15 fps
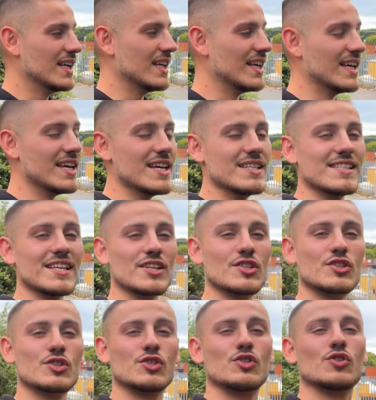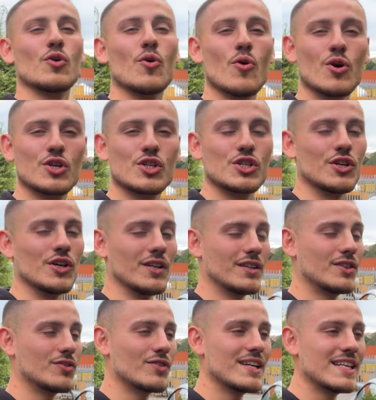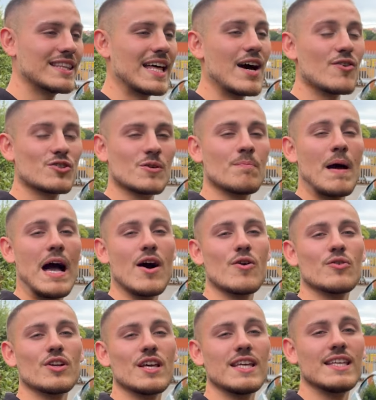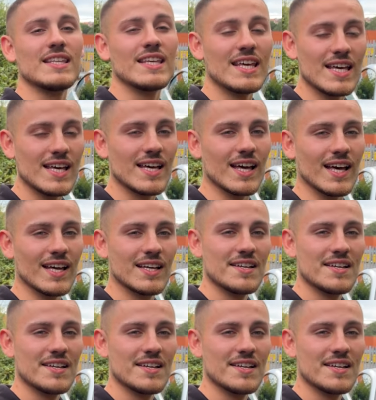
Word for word: it is extortionate. three thousand pounds a year